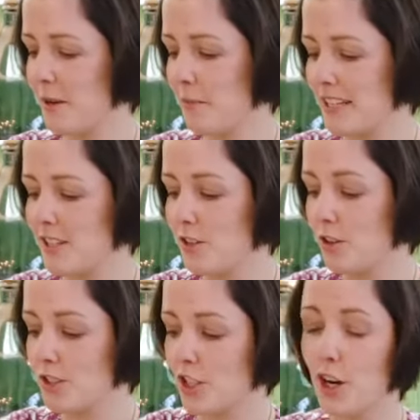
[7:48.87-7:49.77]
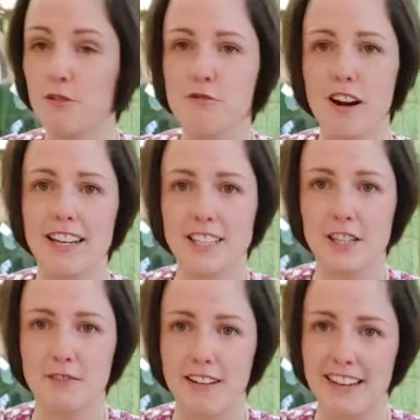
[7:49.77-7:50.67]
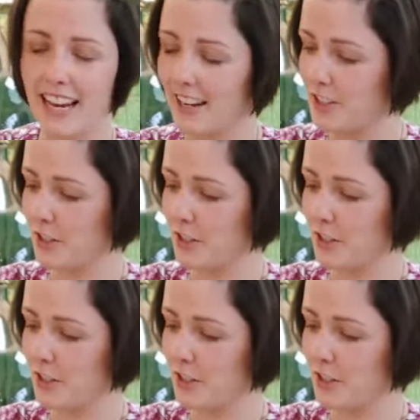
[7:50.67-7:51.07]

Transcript: is not to go right to the very edge.